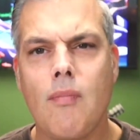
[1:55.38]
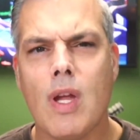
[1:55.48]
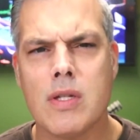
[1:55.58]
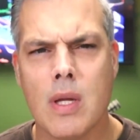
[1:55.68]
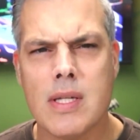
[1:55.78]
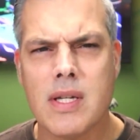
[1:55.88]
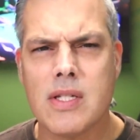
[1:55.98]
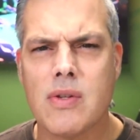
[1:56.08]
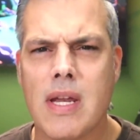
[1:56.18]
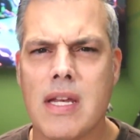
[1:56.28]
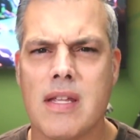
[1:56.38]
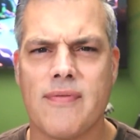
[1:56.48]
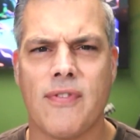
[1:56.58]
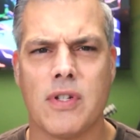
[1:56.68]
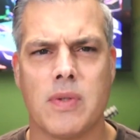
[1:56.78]
So let's get straight into the
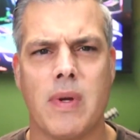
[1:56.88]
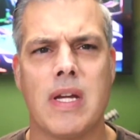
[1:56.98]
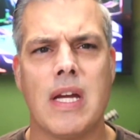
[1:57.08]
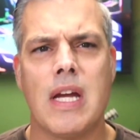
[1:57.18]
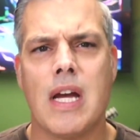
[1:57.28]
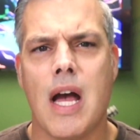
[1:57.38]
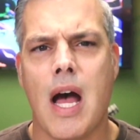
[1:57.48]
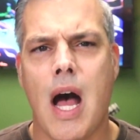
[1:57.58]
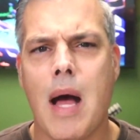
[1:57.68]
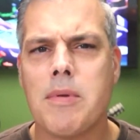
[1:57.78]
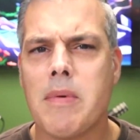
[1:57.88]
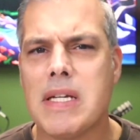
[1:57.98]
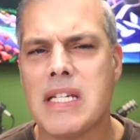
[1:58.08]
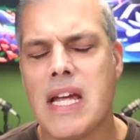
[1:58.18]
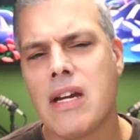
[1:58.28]
first one.
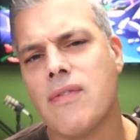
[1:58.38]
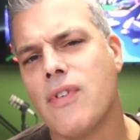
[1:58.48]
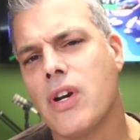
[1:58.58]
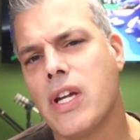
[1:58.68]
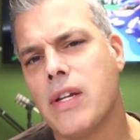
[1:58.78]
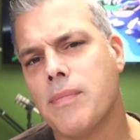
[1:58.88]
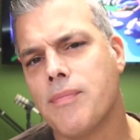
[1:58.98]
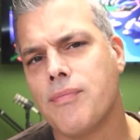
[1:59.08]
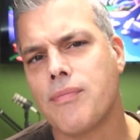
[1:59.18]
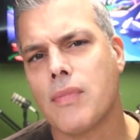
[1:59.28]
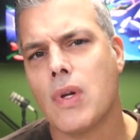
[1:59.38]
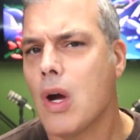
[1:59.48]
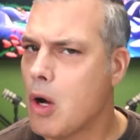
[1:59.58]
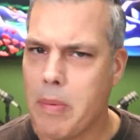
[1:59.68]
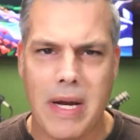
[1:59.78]
Optimizing and converting
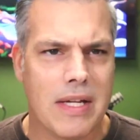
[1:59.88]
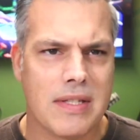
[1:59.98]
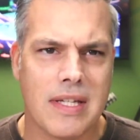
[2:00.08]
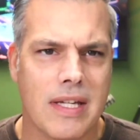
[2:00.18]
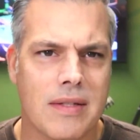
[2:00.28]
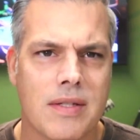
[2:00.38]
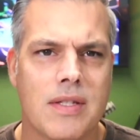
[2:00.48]
open house leads.